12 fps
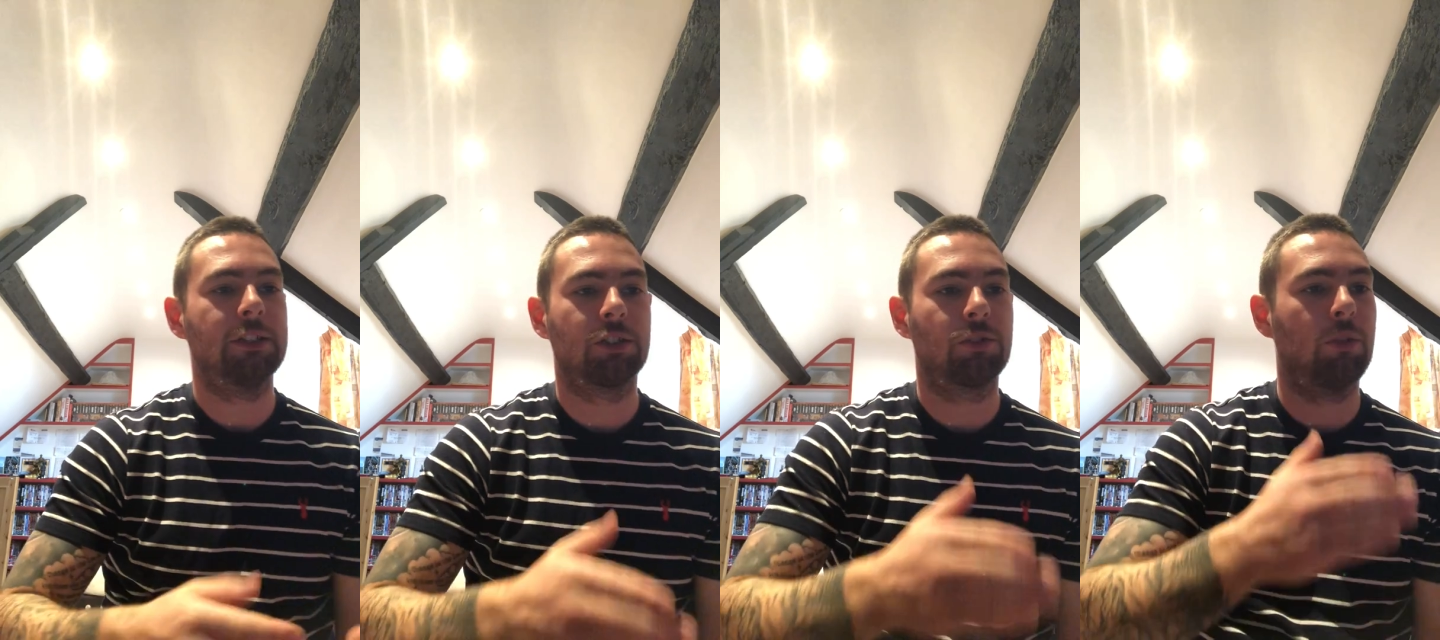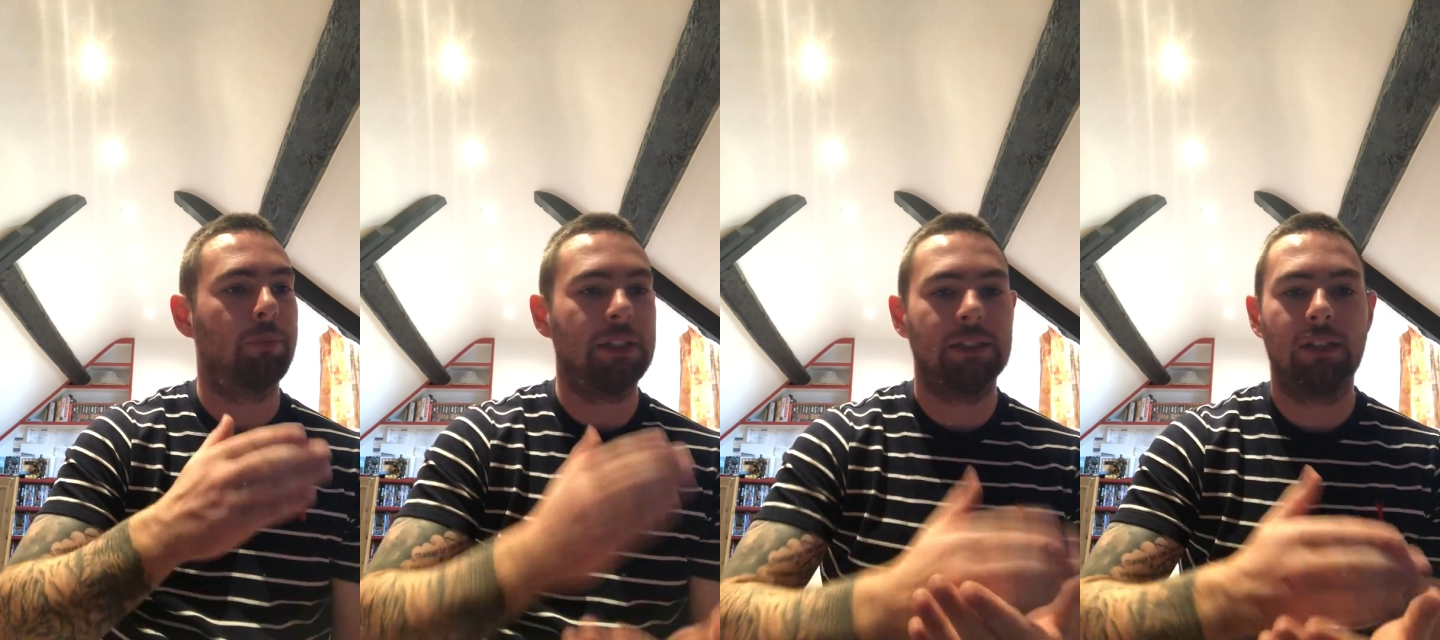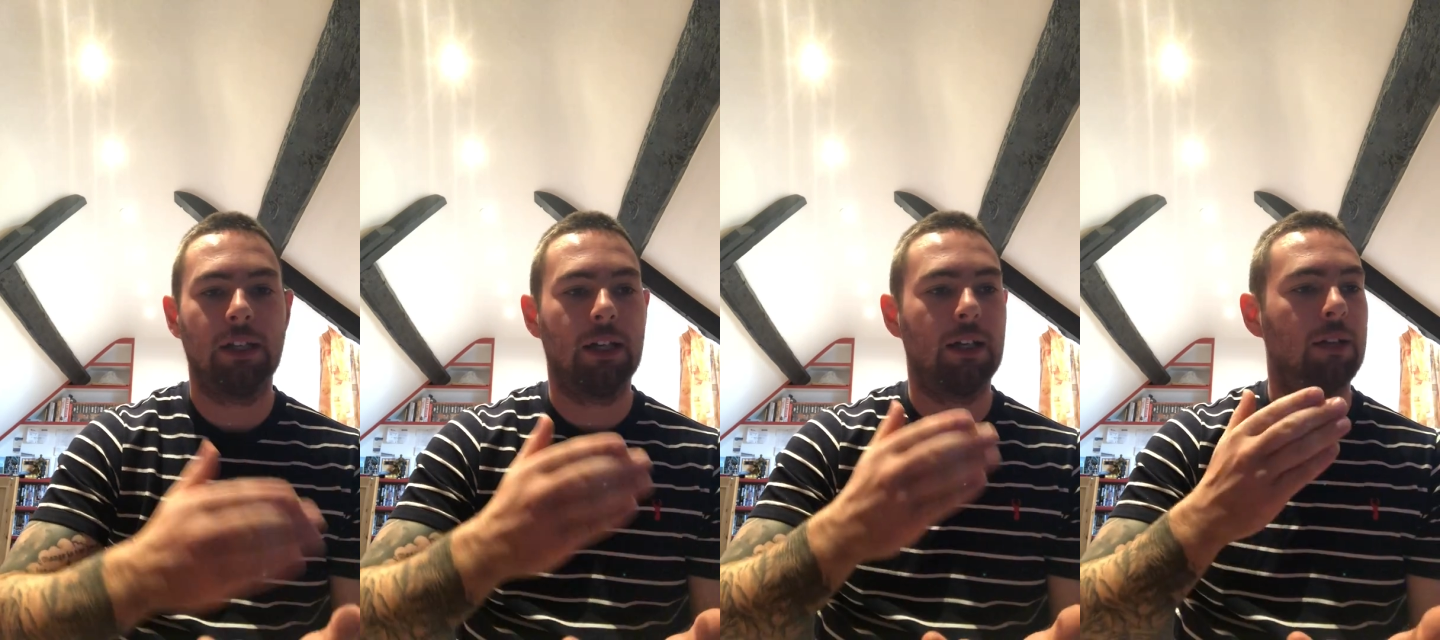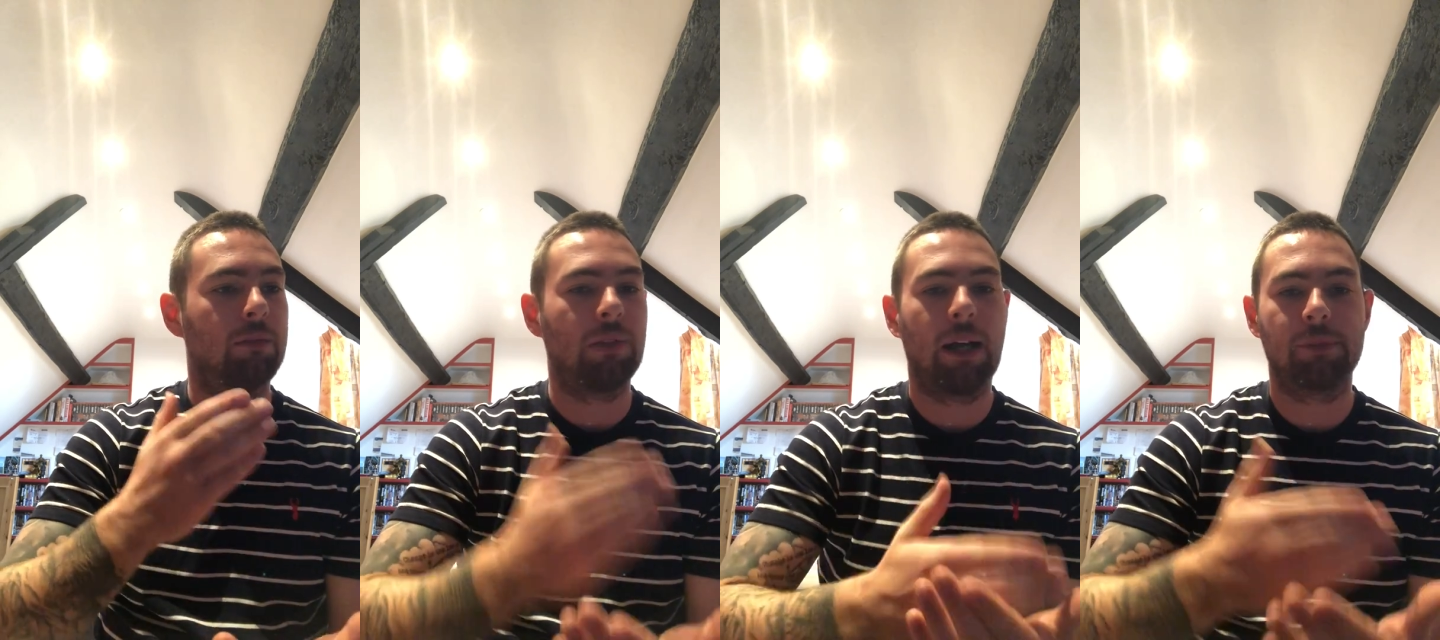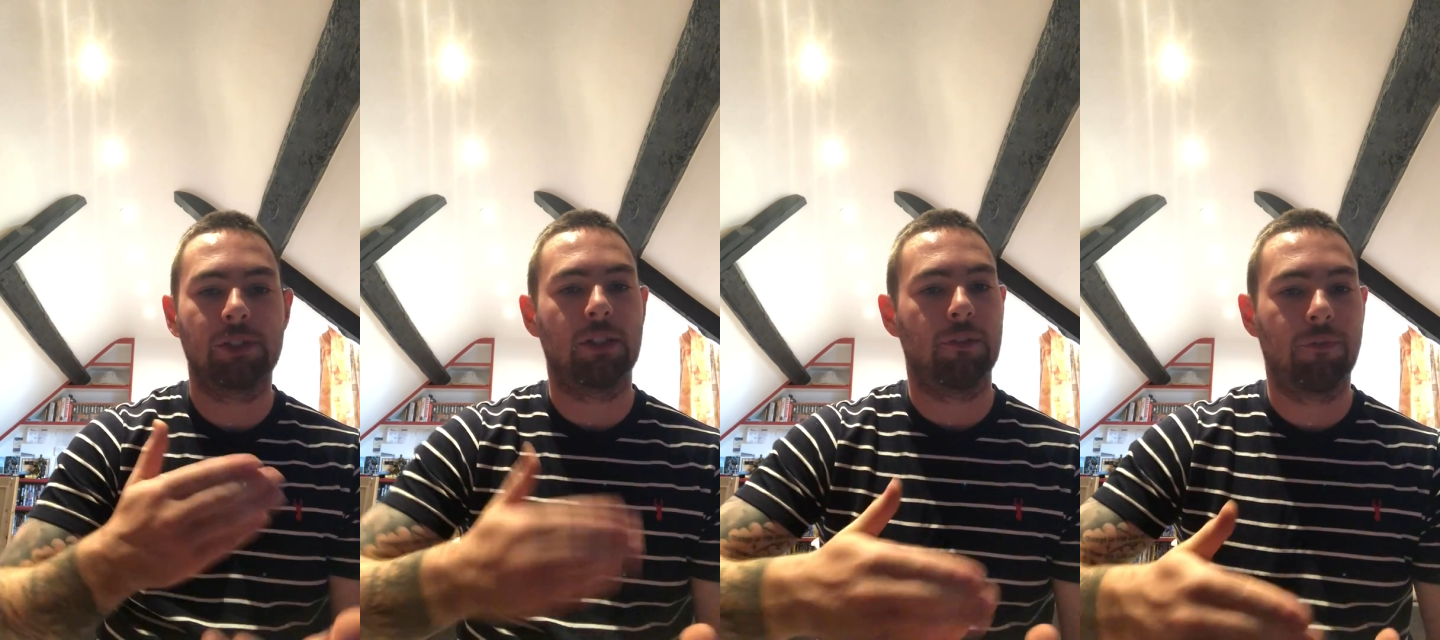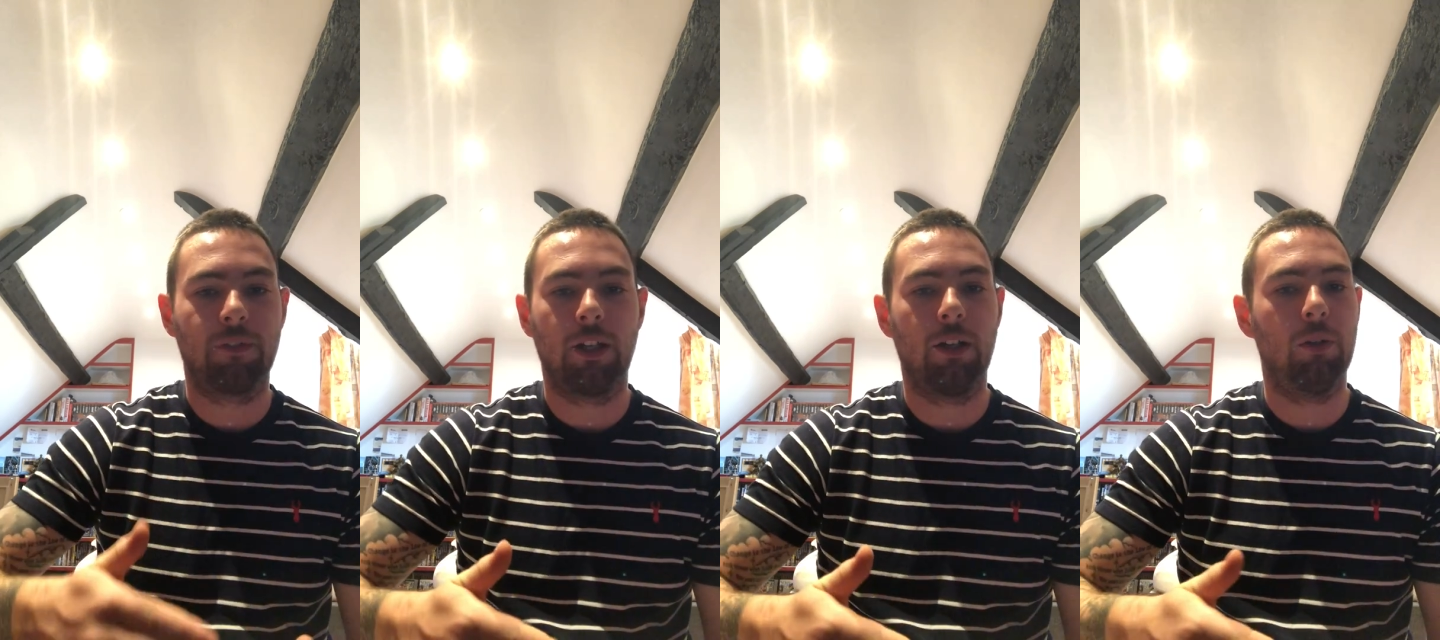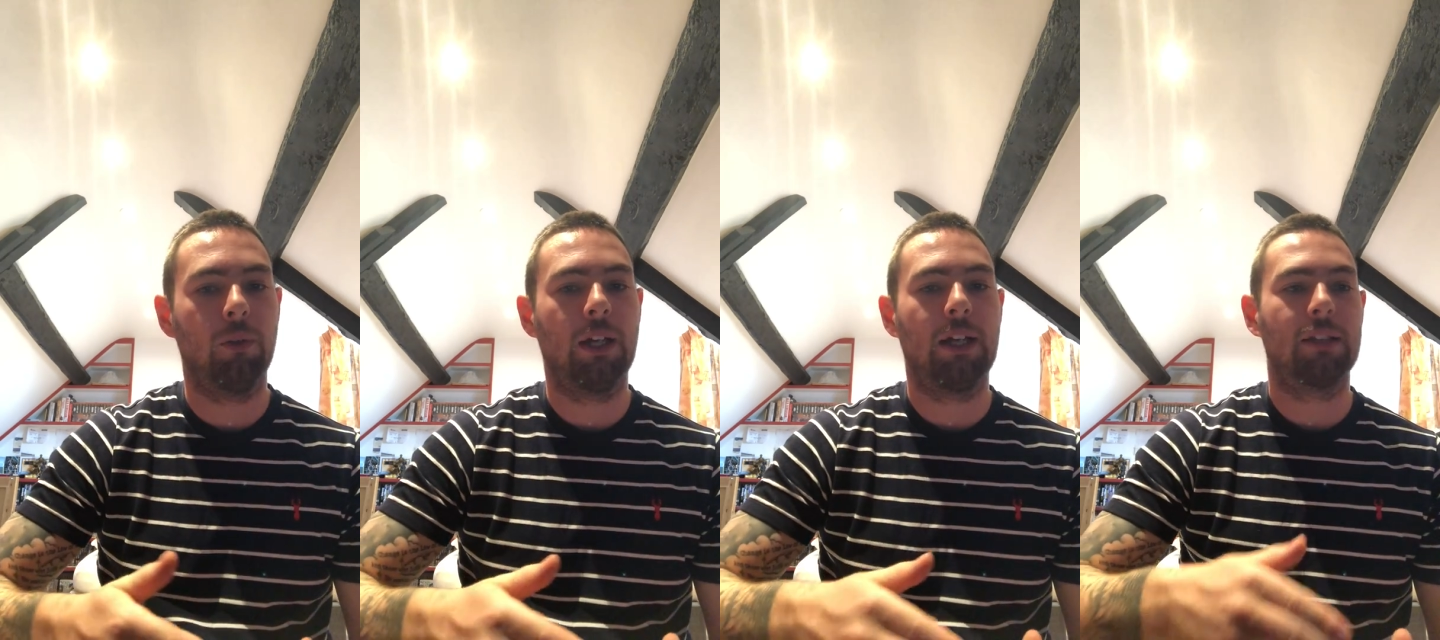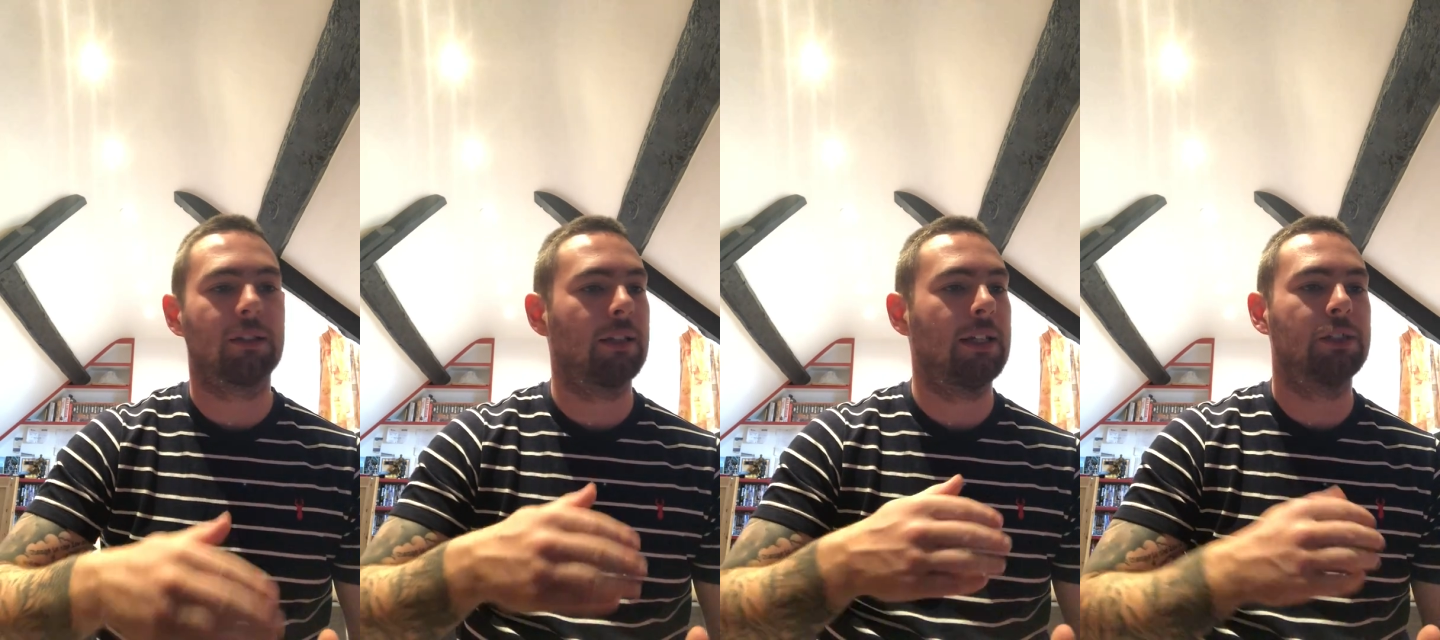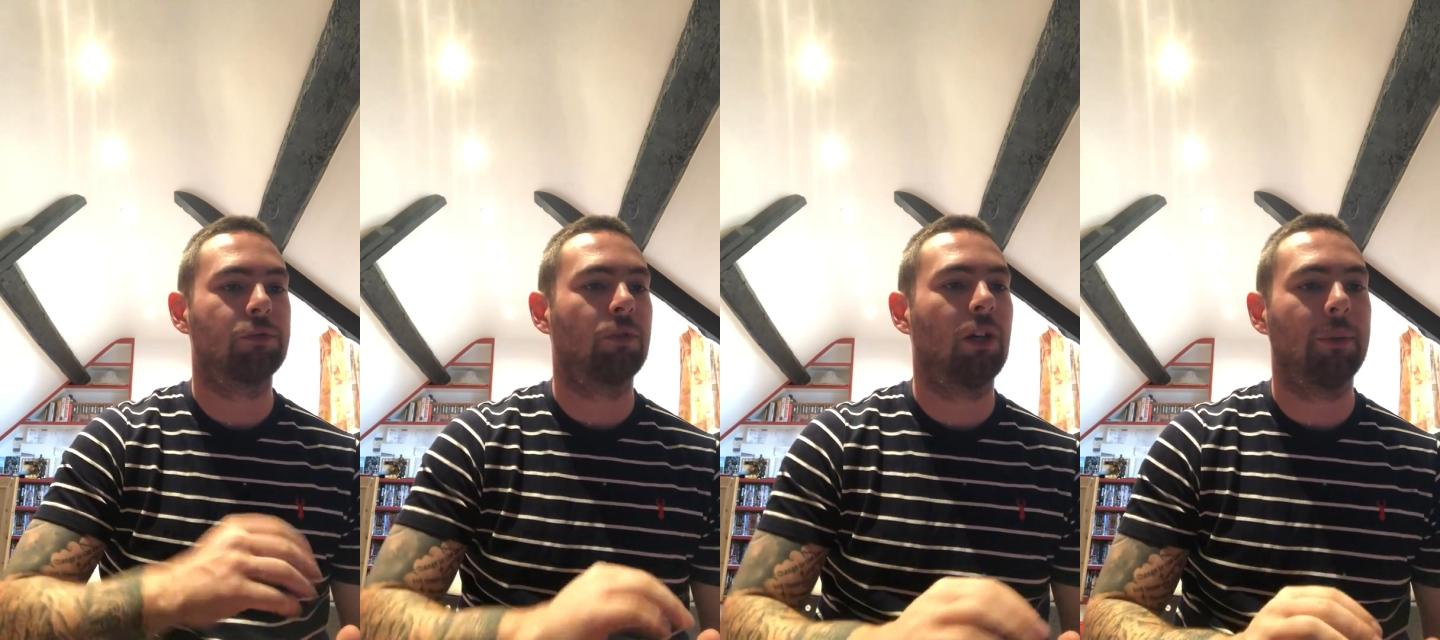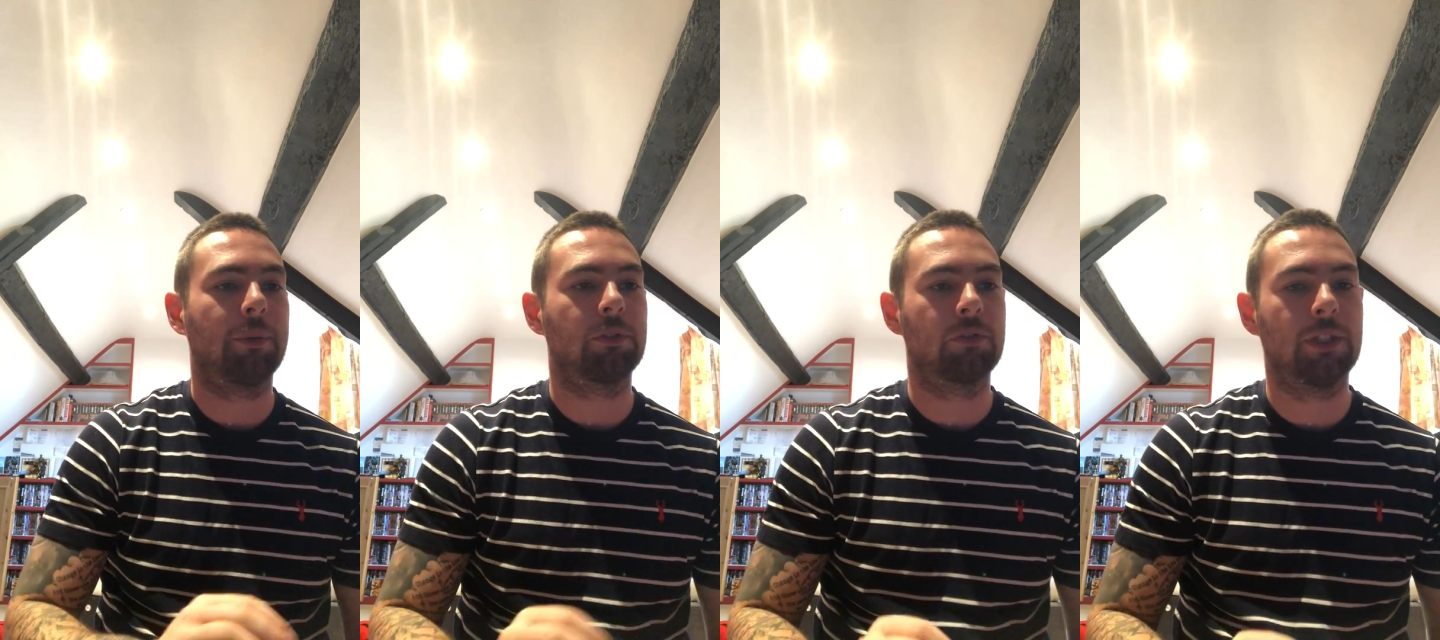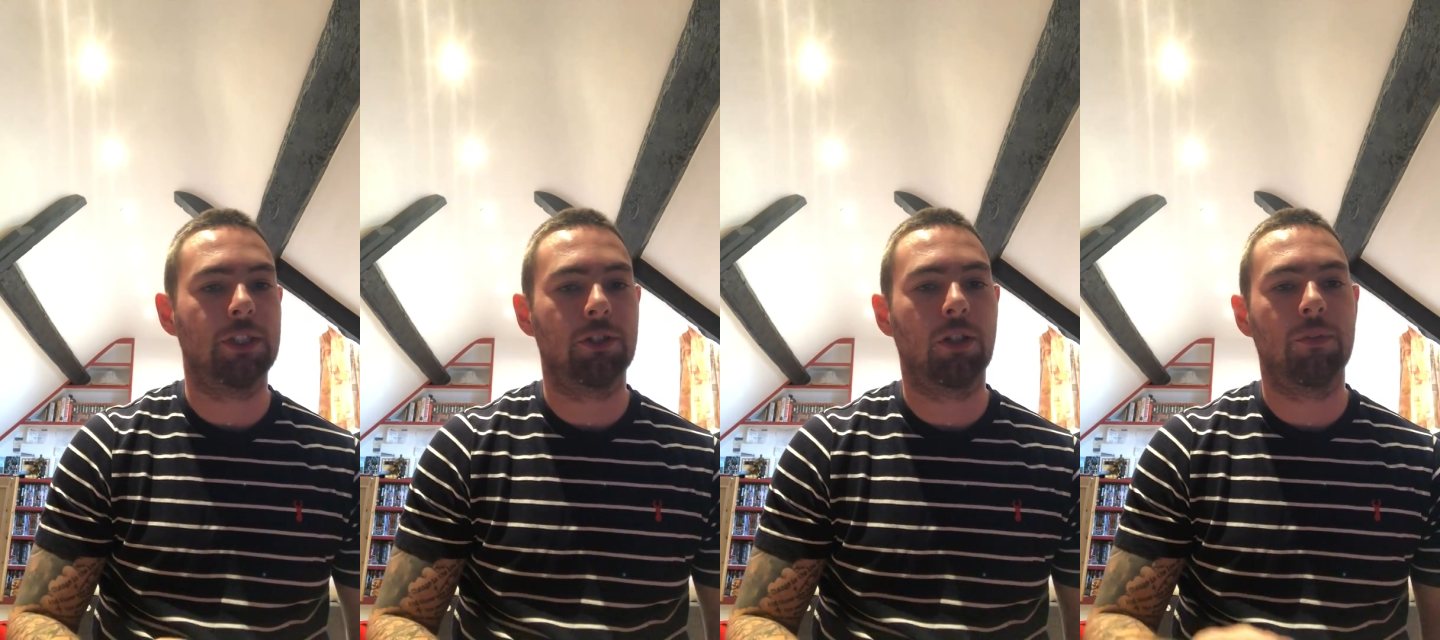he just sort of raps to the flow, and his rhyming was really good.